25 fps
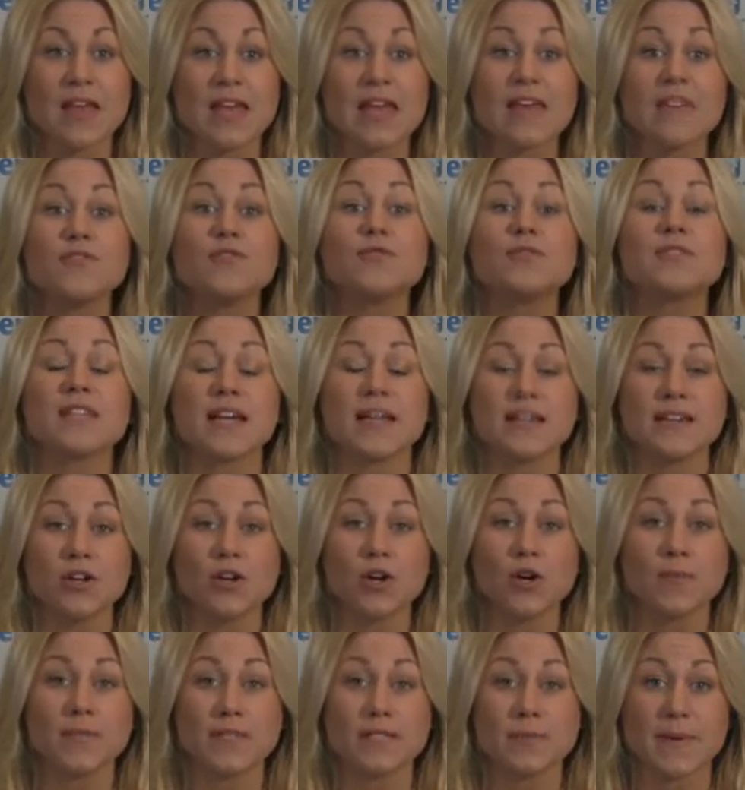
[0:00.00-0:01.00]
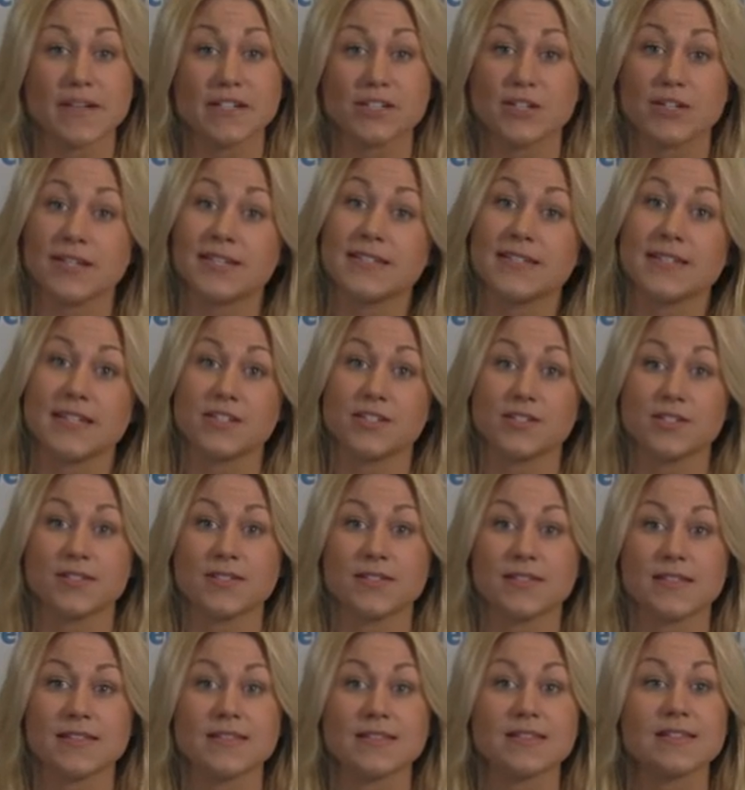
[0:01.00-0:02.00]
If you signed a home inspection
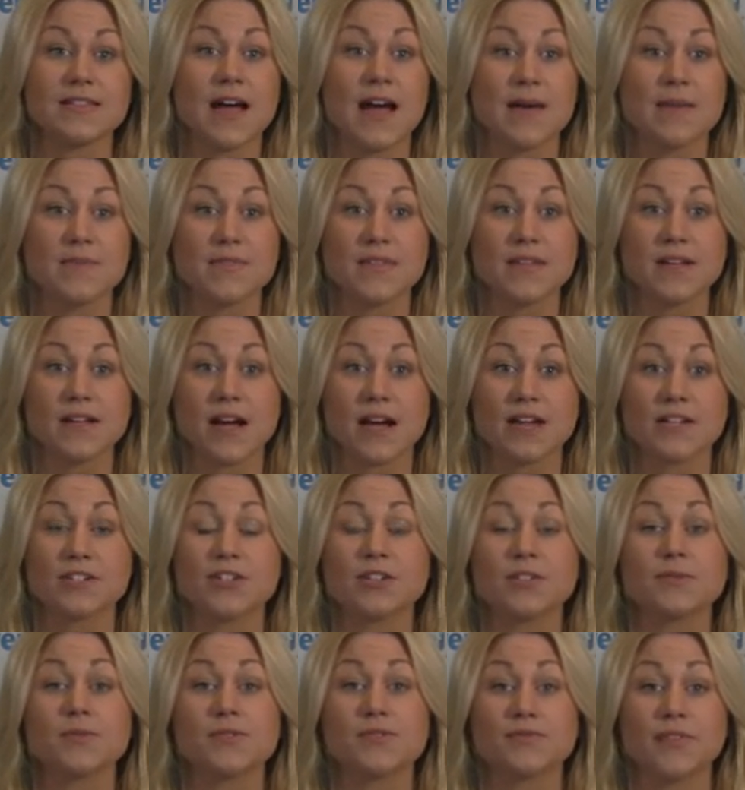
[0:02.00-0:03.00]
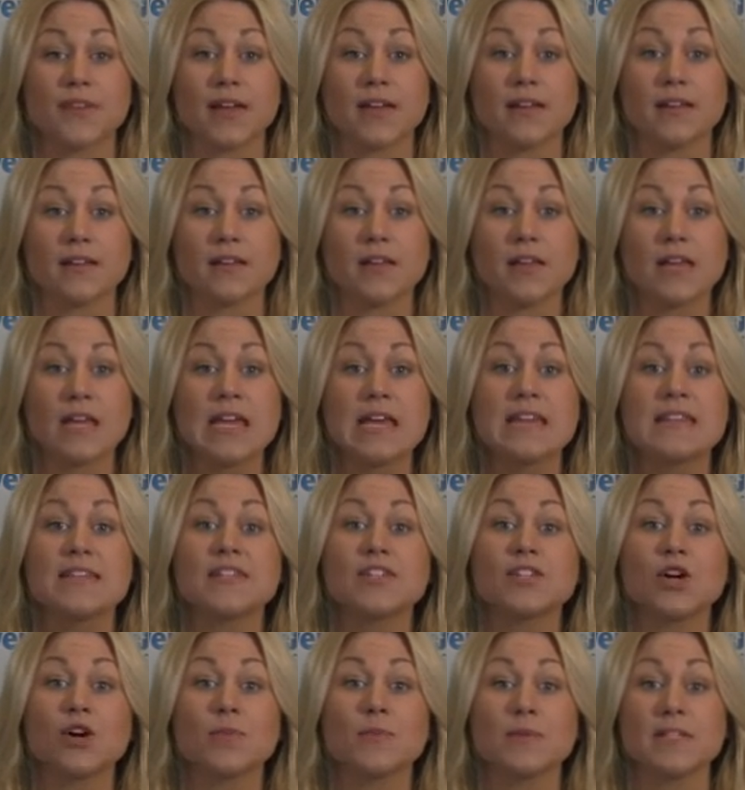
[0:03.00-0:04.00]
contingency at the time that the contract was written,
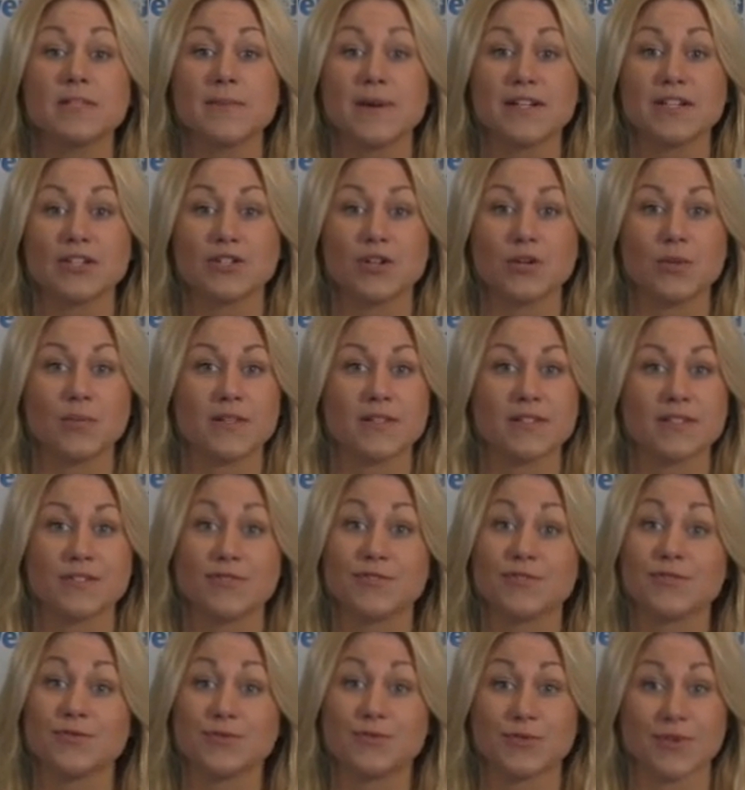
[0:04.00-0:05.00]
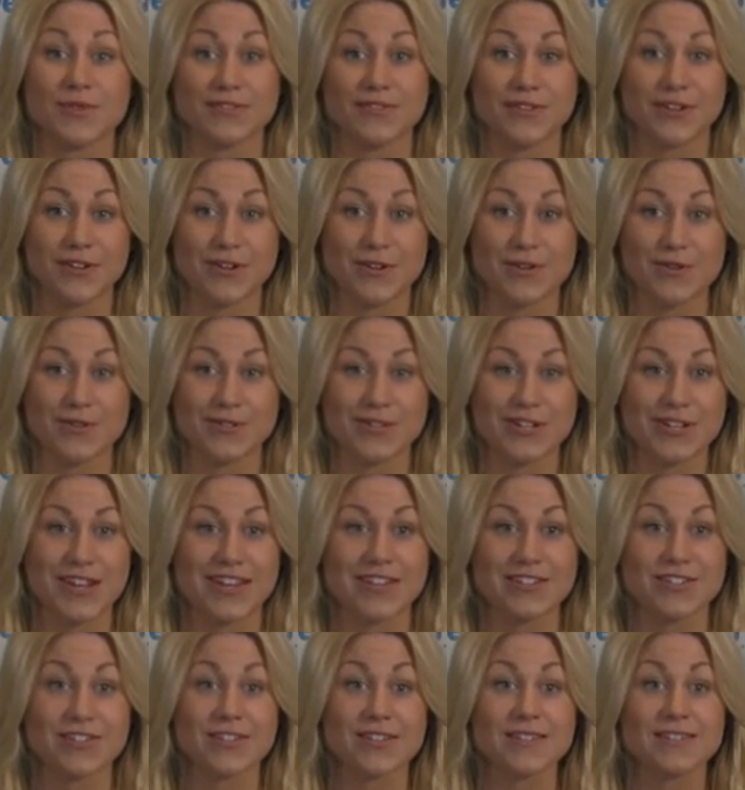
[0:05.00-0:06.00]
this home inspection opens a new door for
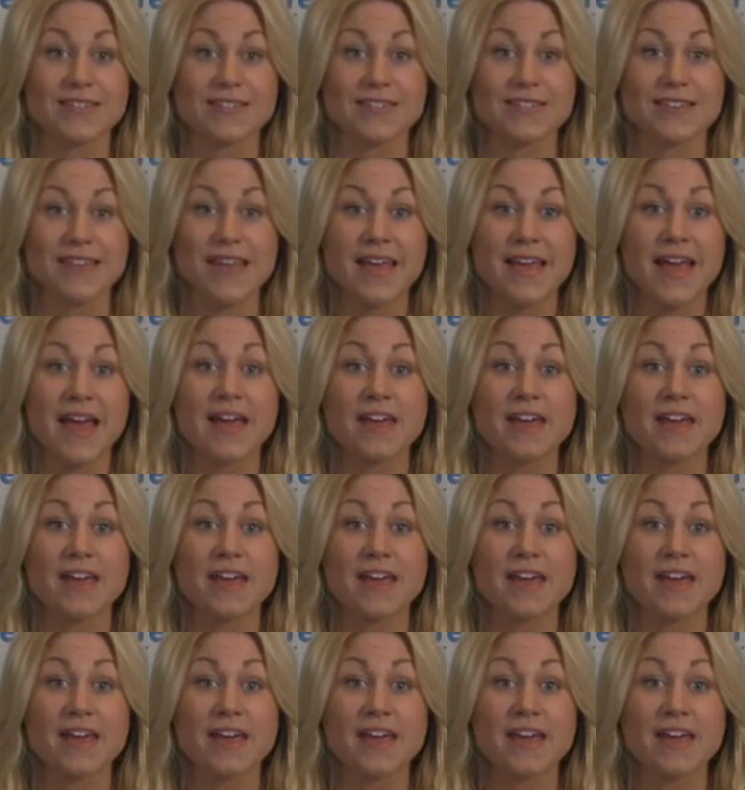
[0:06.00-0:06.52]
negotiations.